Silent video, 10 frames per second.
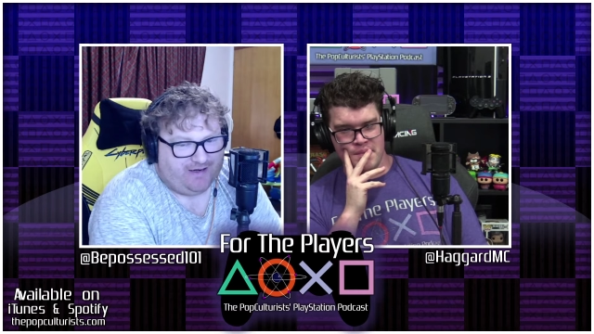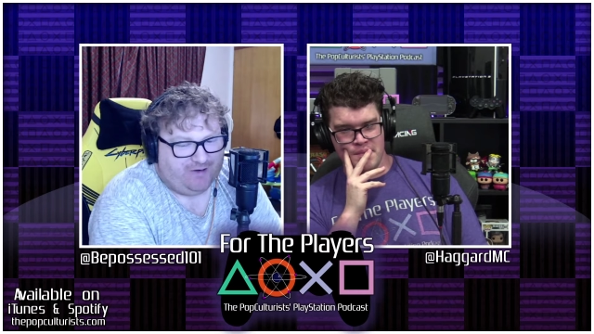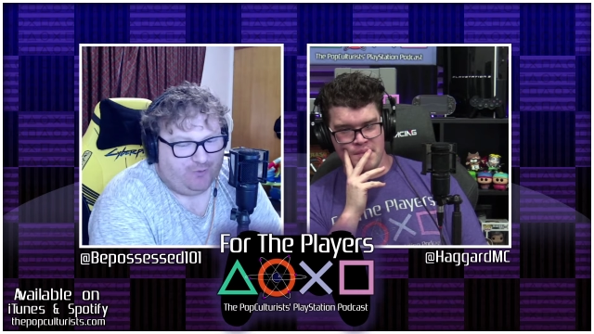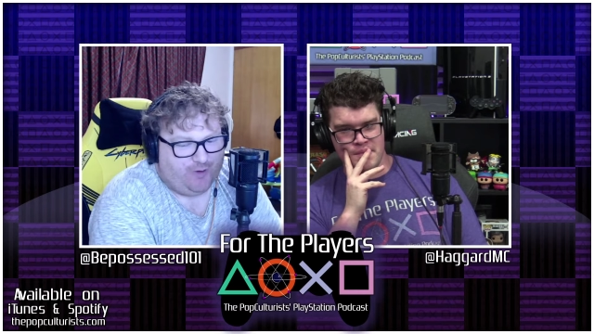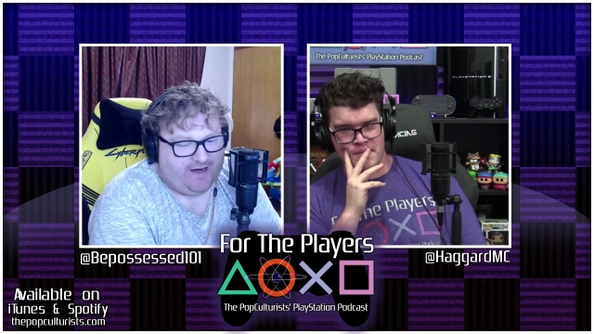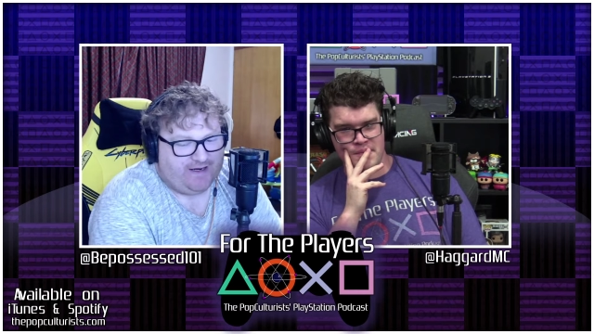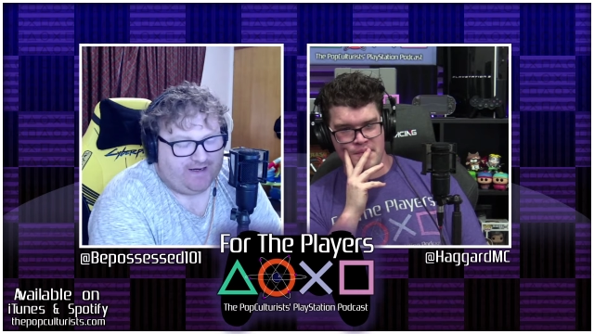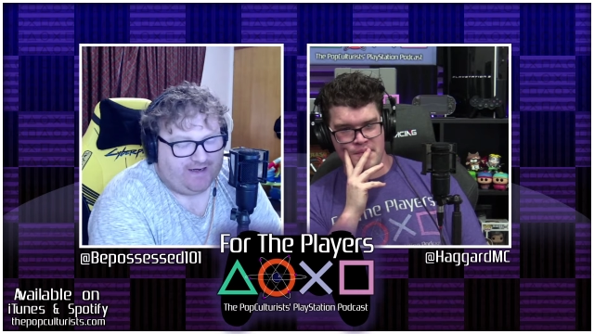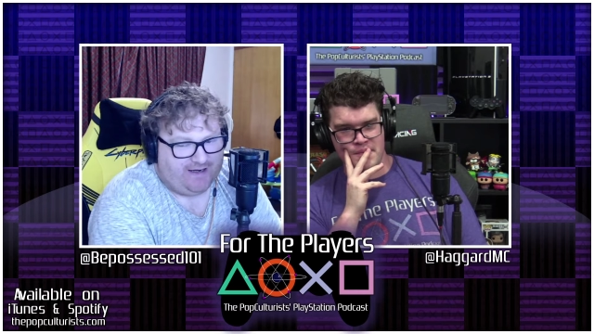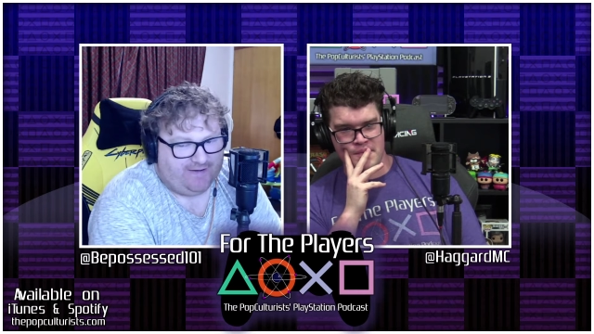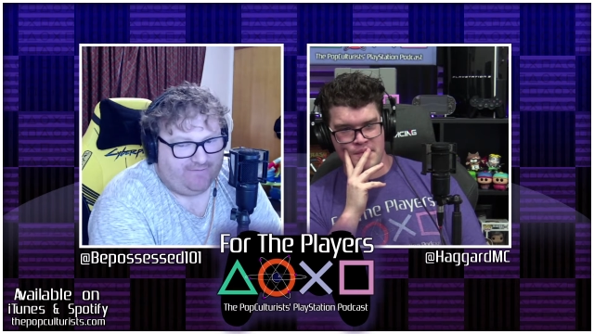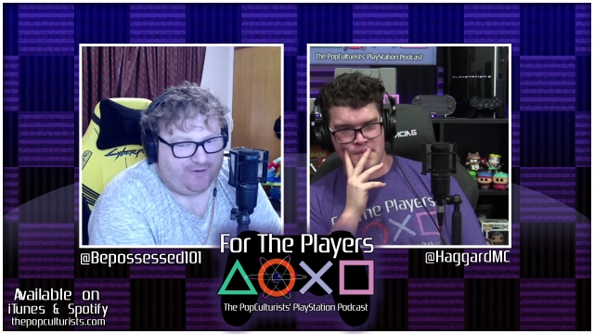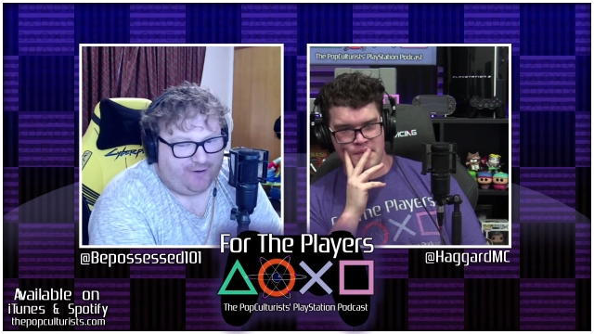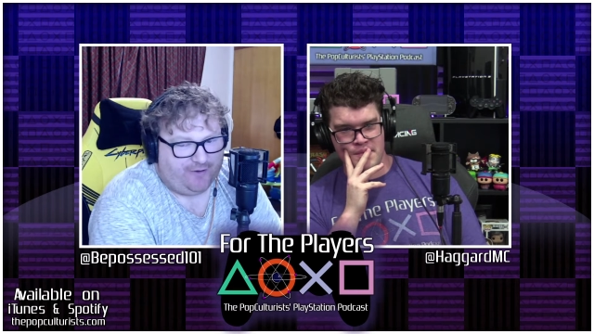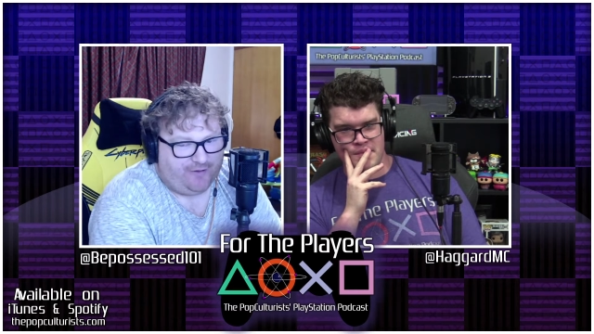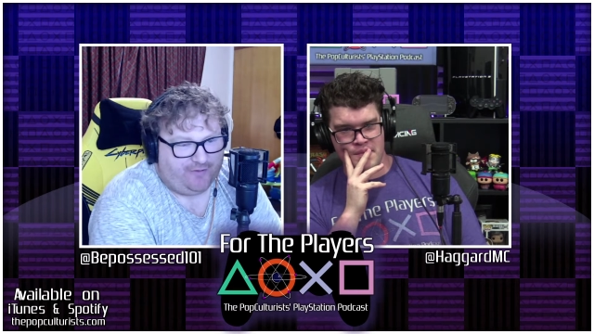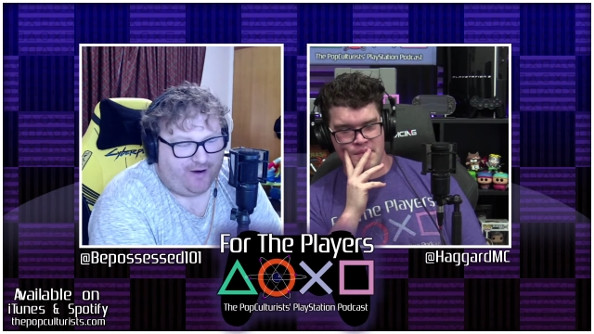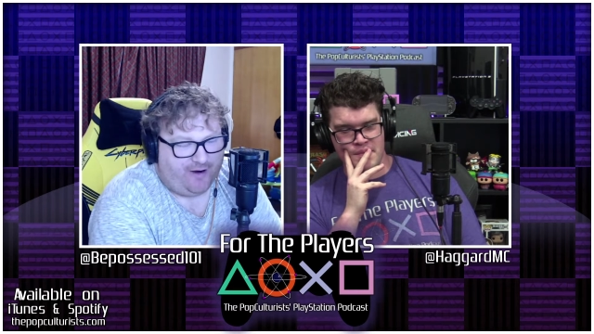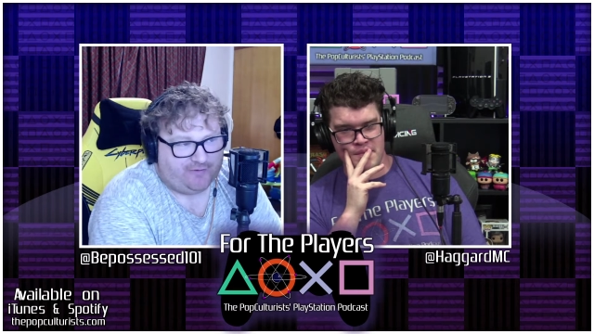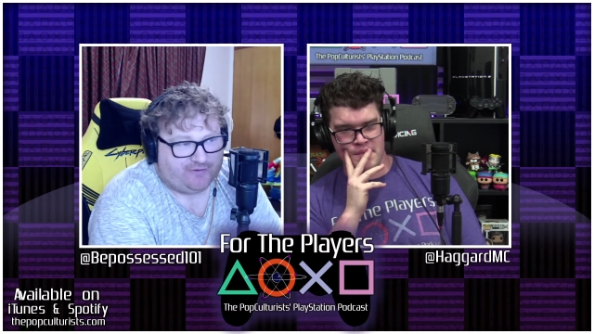Speaker 1: a week and a half ago.
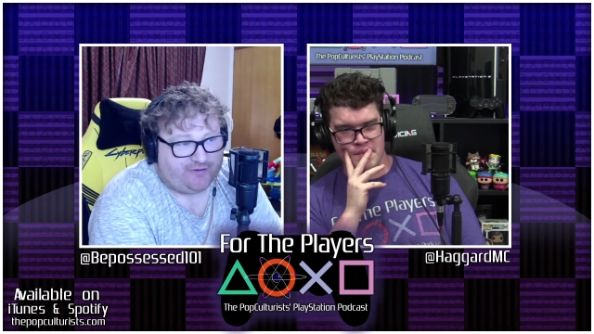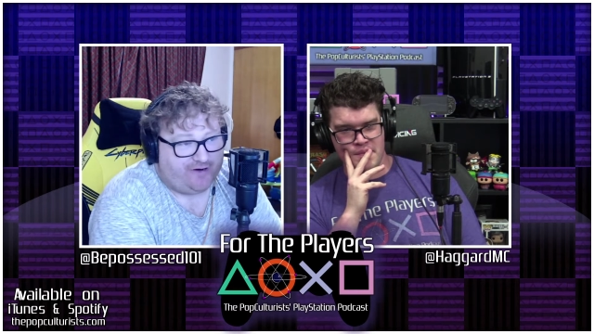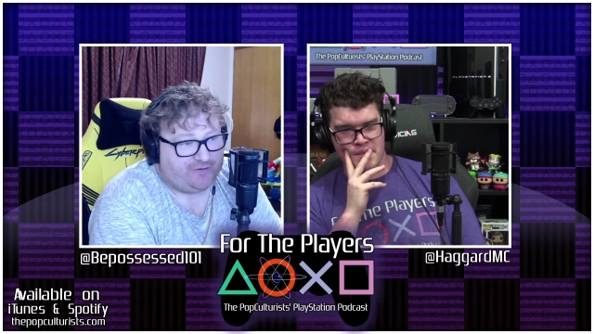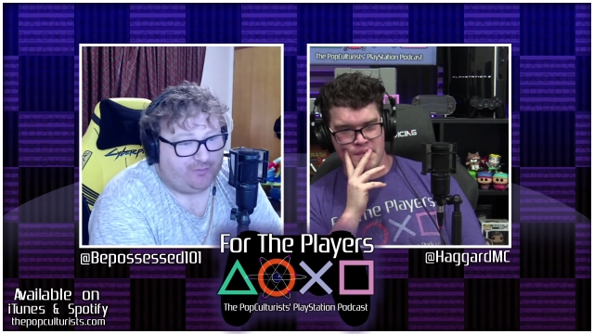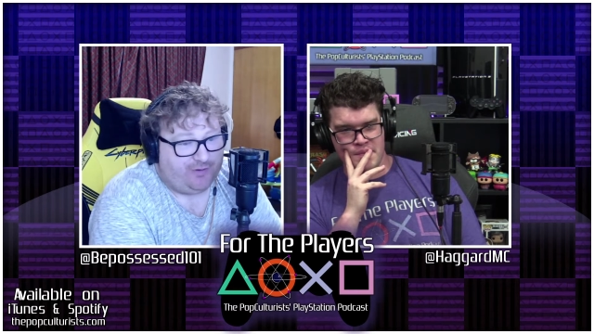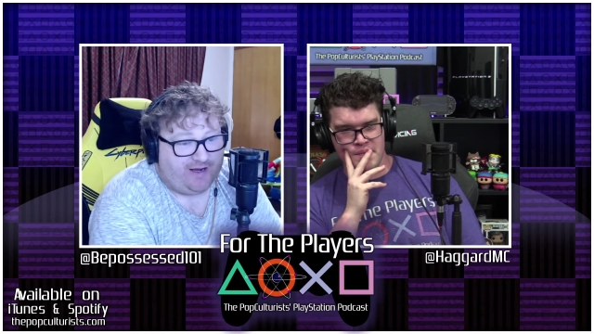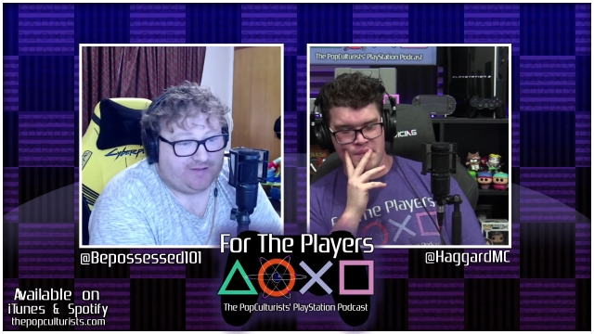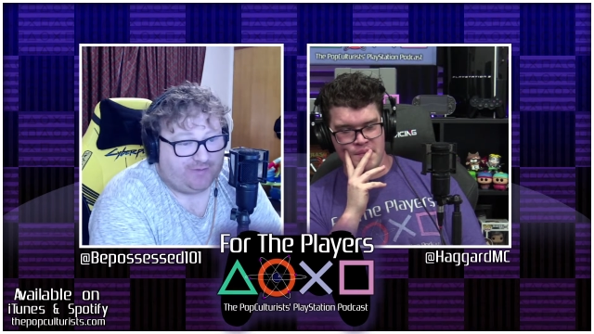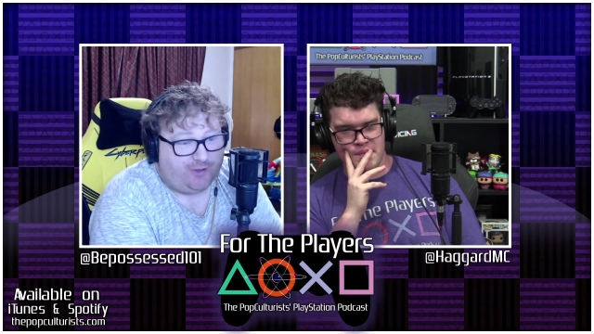I was trying to play some